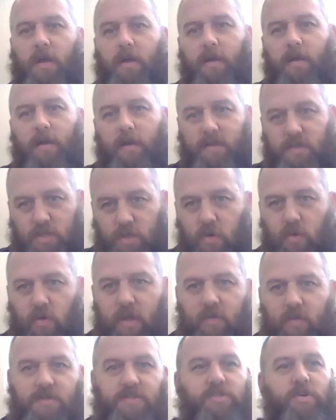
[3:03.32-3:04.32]
At school
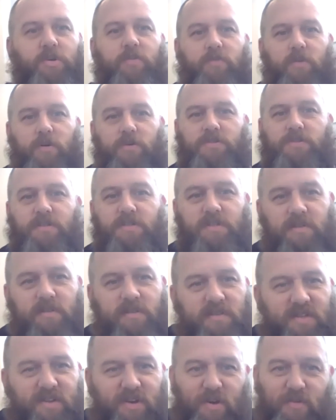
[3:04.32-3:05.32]
it was Stone
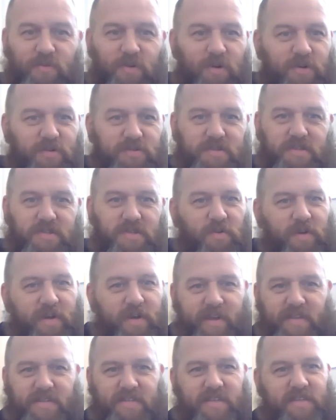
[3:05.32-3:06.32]
Roses, Roses,
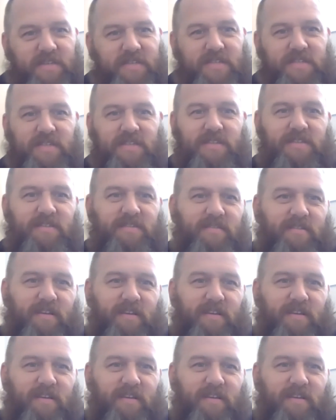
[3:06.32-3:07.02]
Oasis,